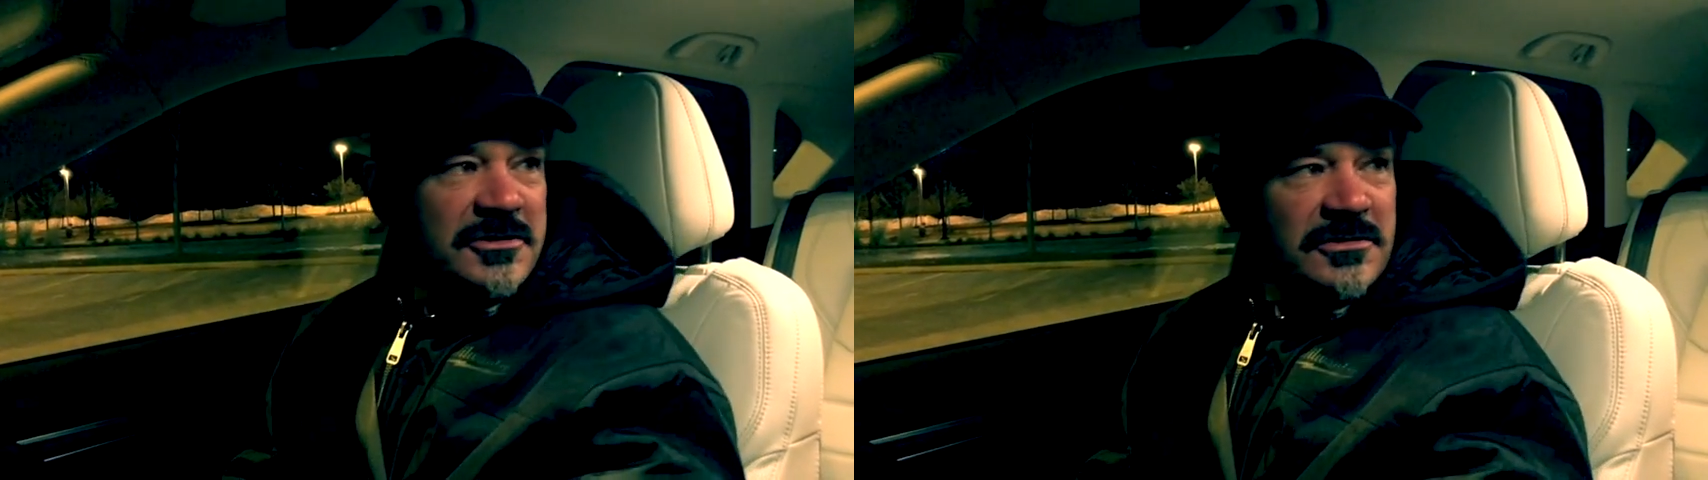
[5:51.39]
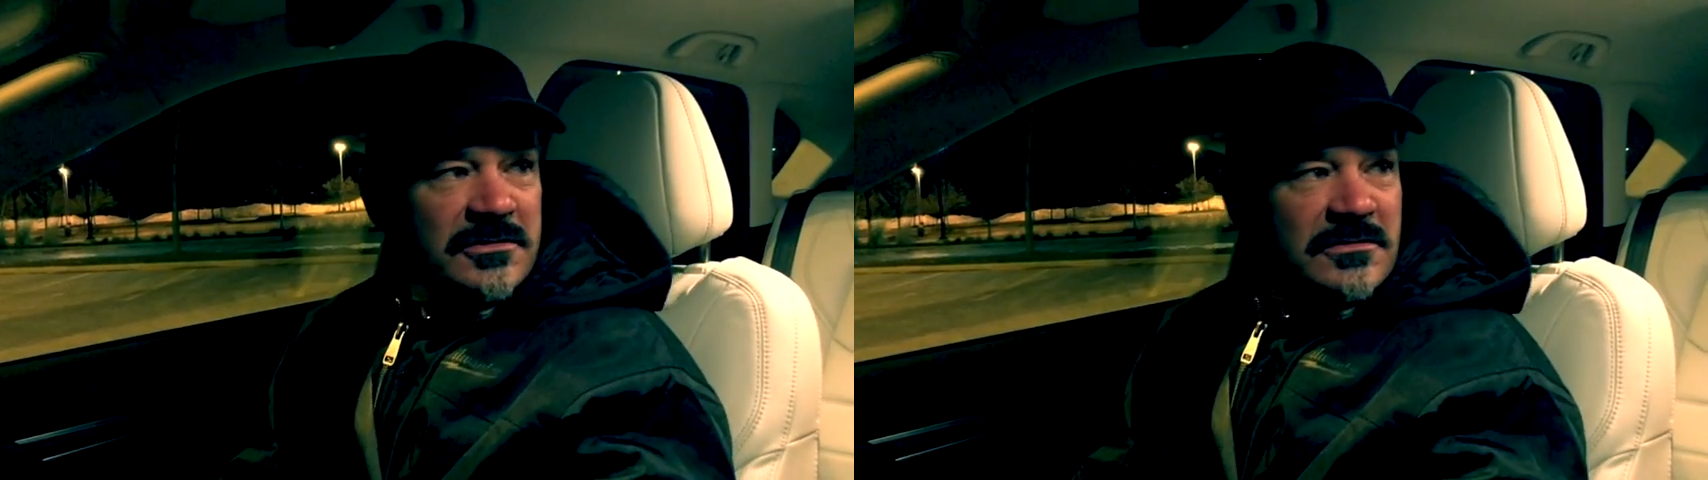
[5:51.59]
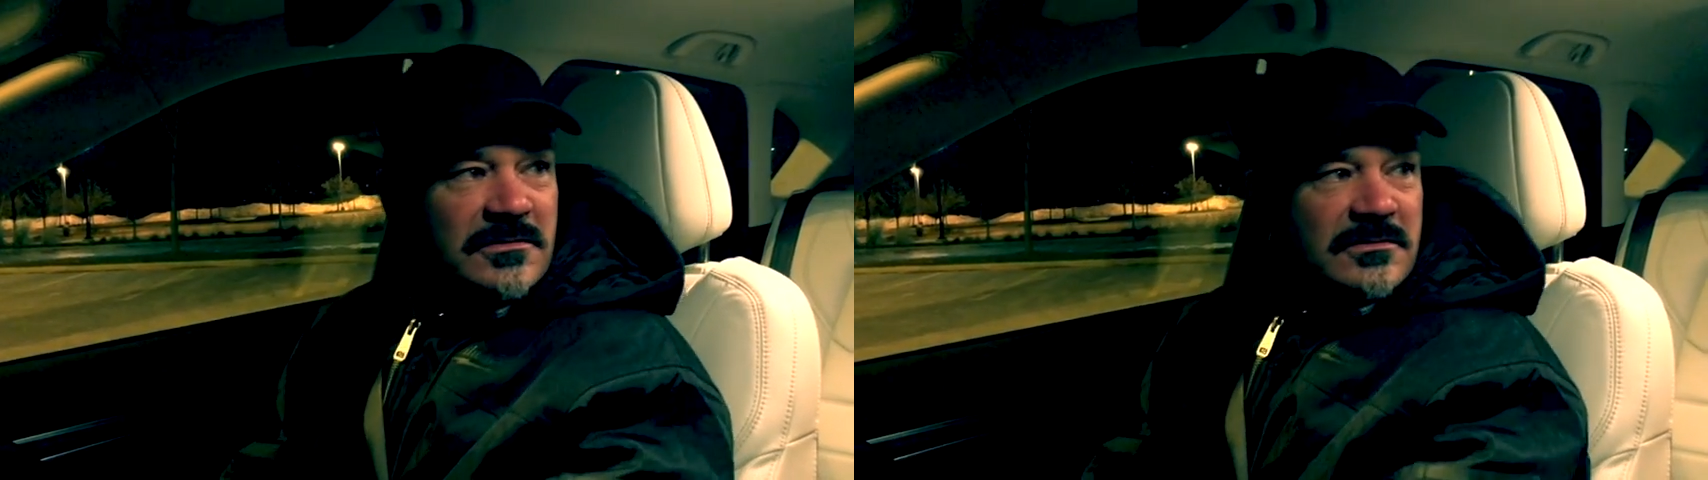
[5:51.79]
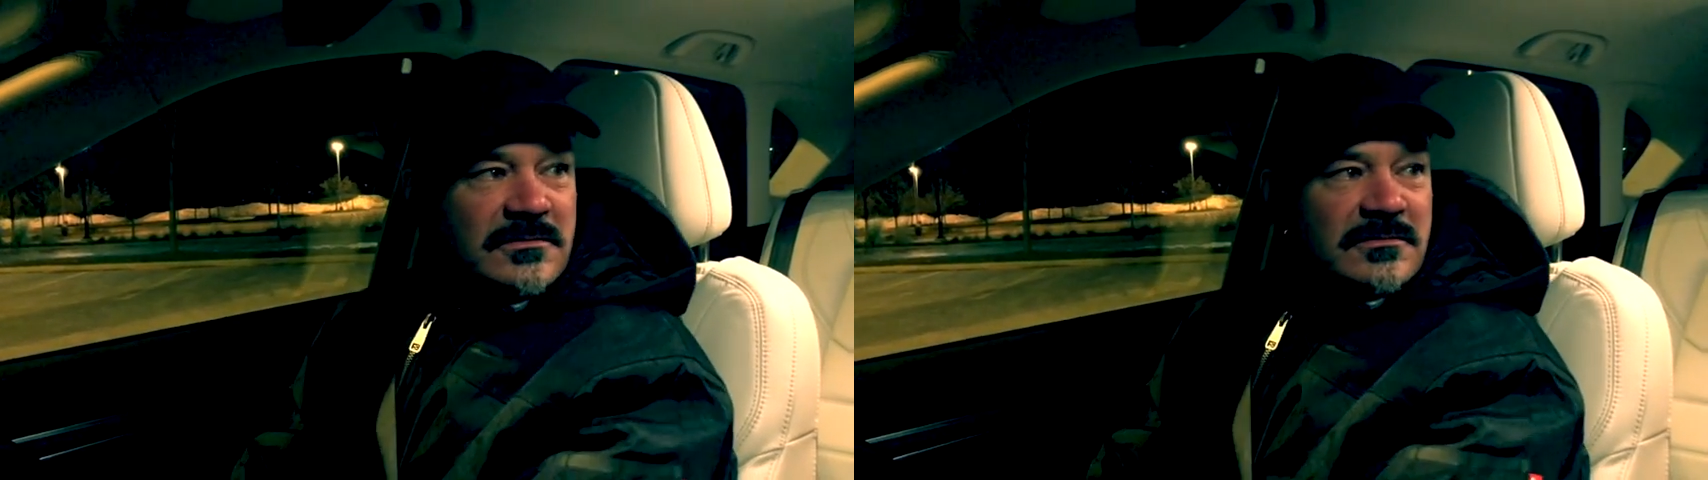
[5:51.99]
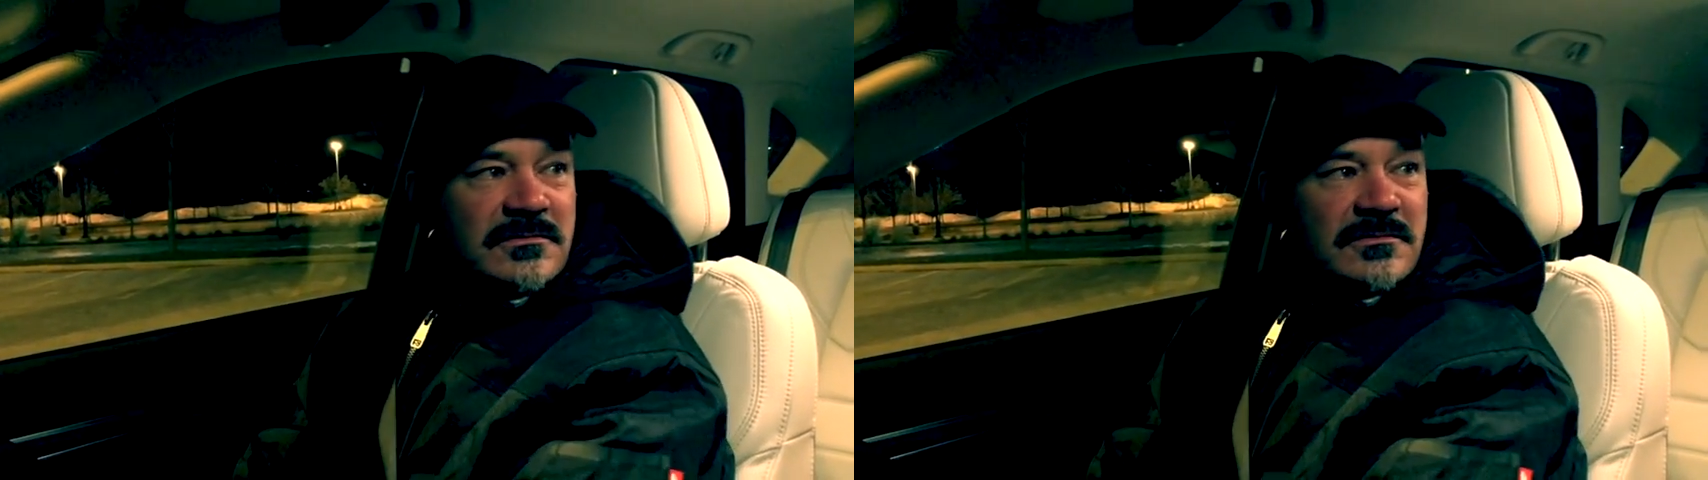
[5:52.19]
It was
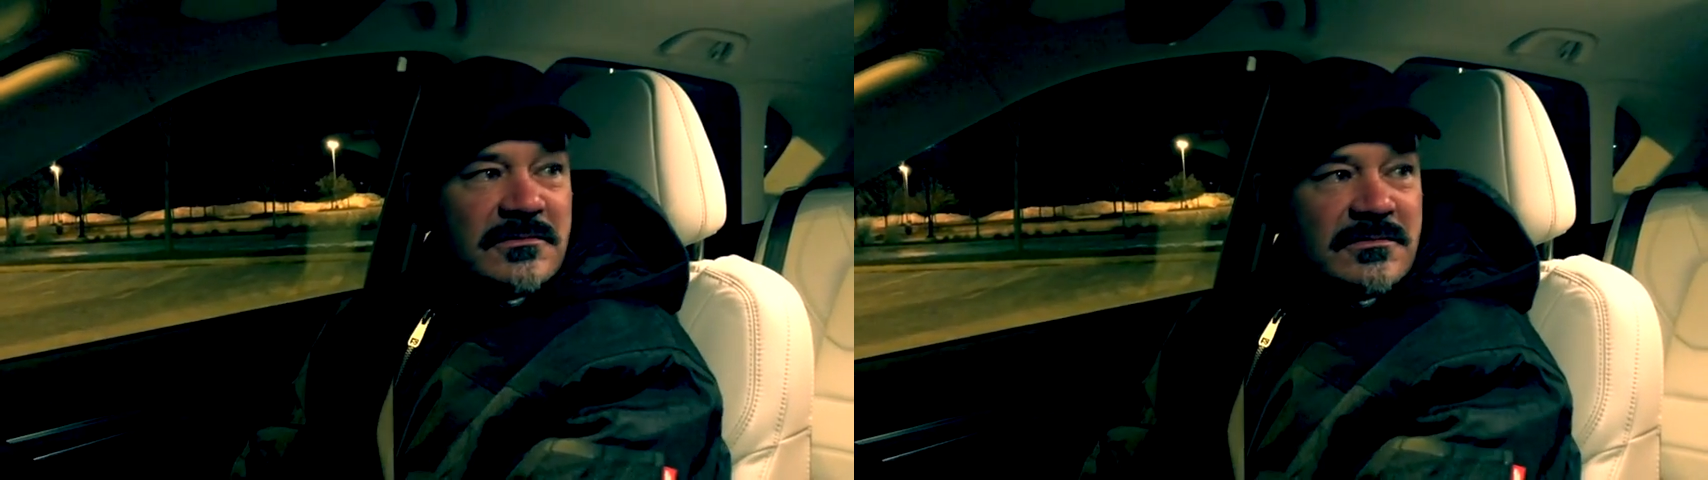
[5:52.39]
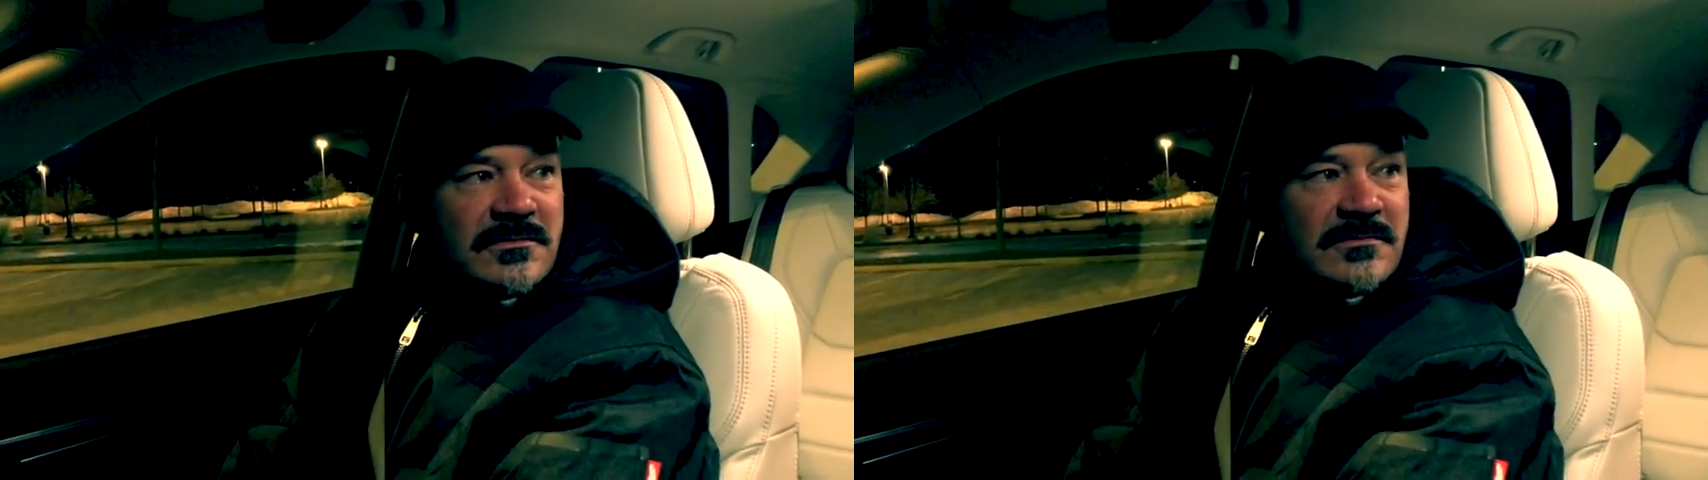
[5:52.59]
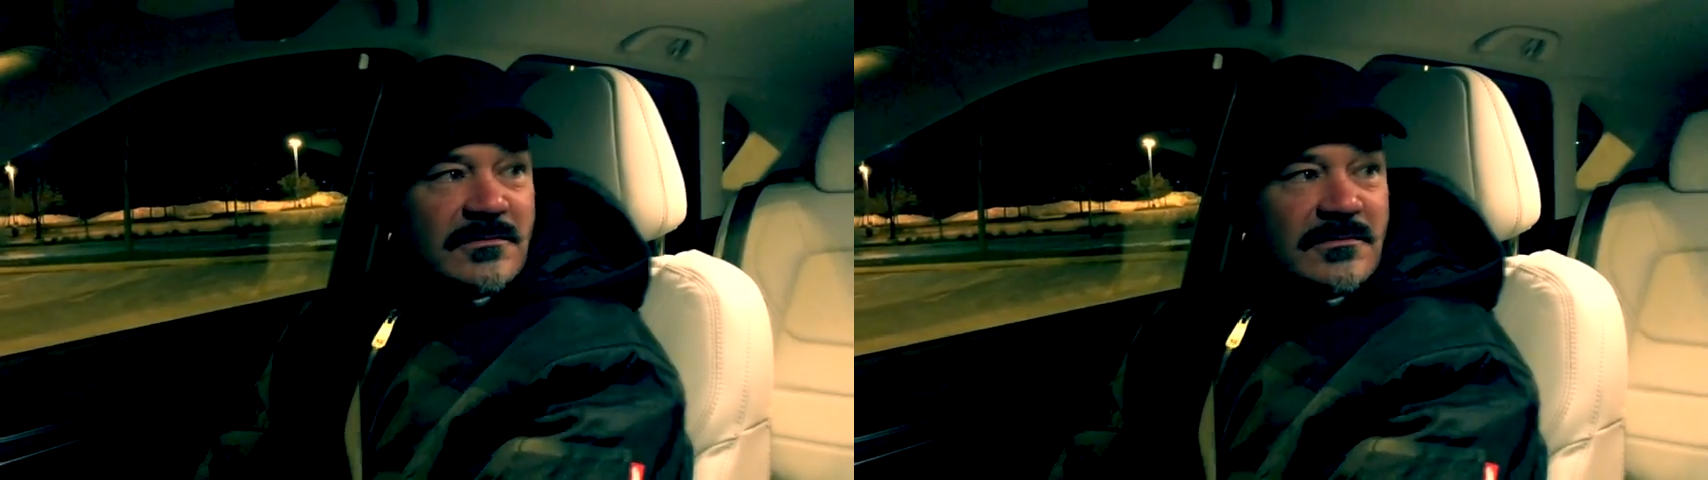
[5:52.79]
done well.